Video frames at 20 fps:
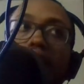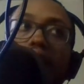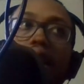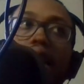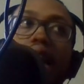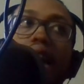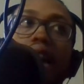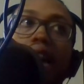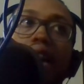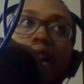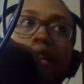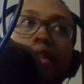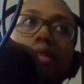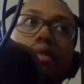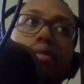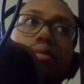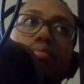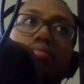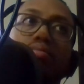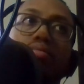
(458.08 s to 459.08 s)

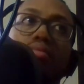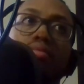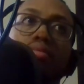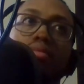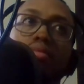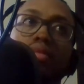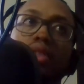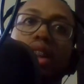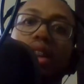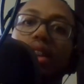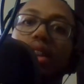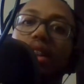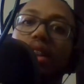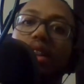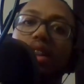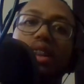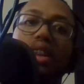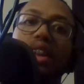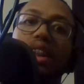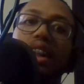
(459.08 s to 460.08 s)
and
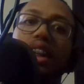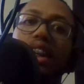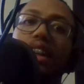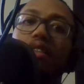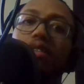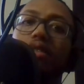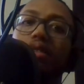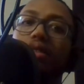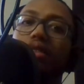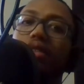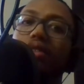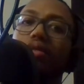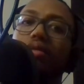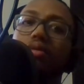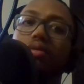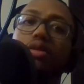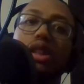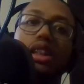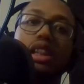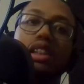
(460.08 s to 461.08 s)
it
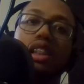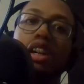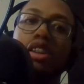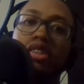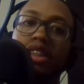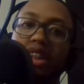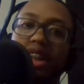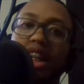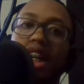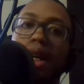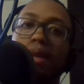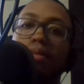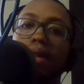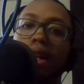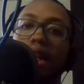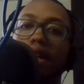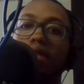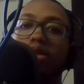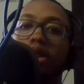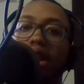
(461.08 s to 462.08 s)
was a long time
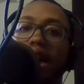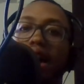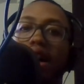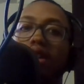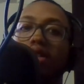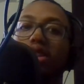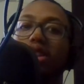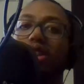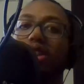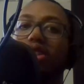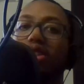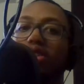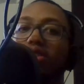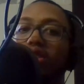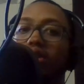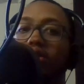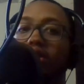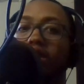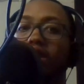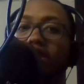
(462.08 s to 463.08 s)
that he was out, so
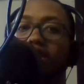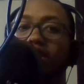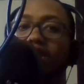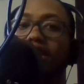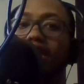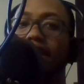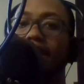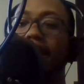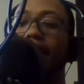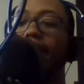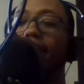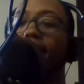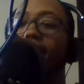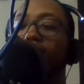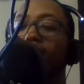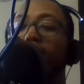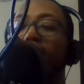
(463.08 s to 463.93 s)
it was good to see him